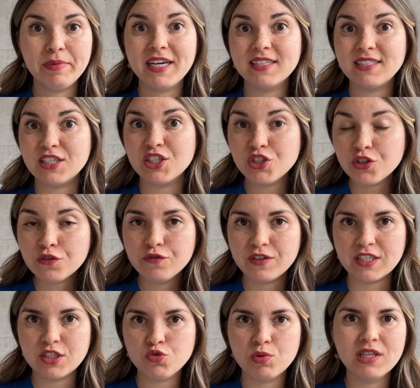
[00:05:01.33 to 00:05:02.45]
because its
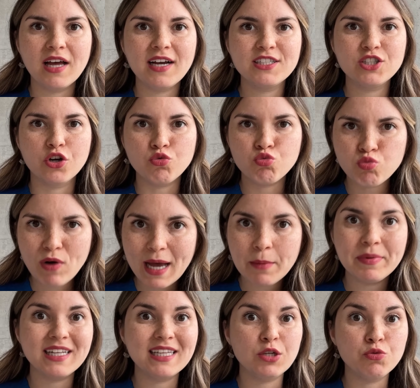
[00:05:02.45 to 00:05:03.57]
surface relies on
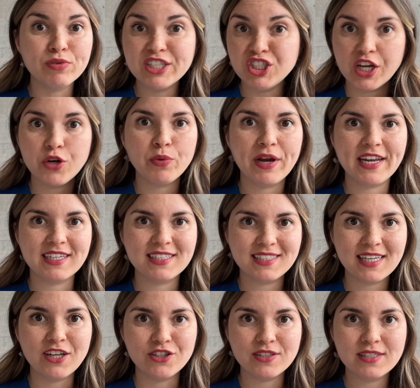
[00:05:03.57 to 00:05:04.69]
rapidly regenerating
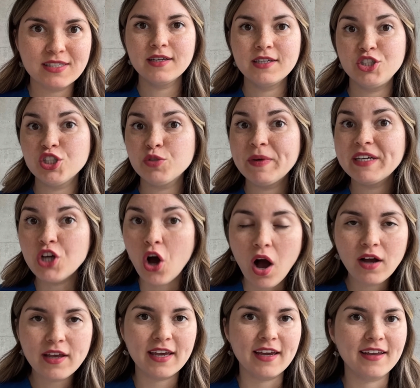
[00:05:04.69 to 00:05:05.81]
cells. Just by
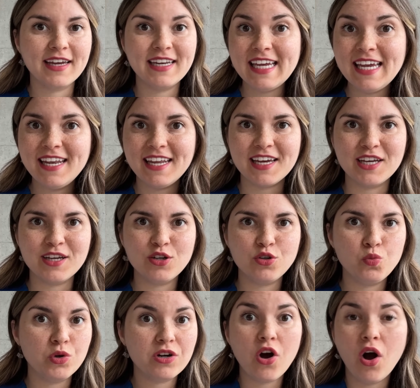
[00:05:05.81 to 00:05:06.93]
talking and eating,
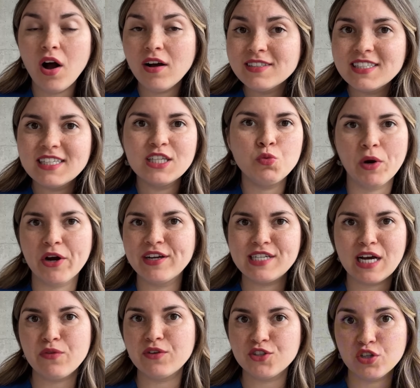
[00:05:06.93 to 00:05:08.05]
we're constantly wearing
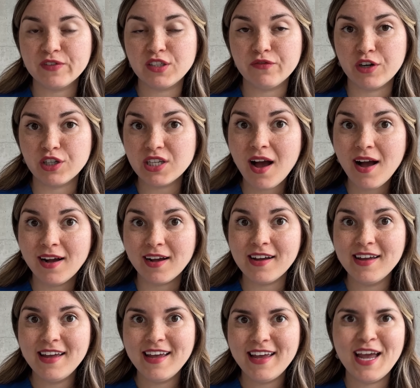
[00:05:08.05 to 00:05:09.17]
down the surface of our tongue,
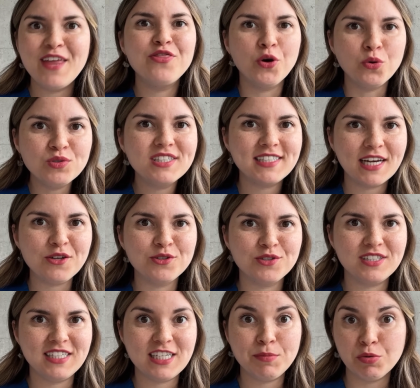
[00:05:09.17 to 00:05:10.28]
and those cells
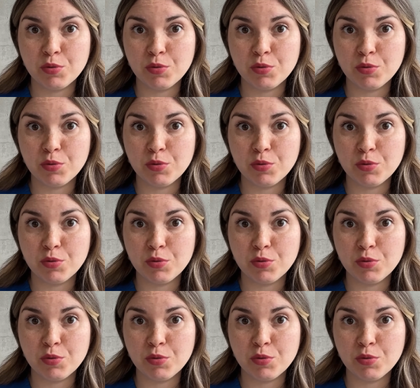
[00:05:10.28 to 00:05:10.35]
need to be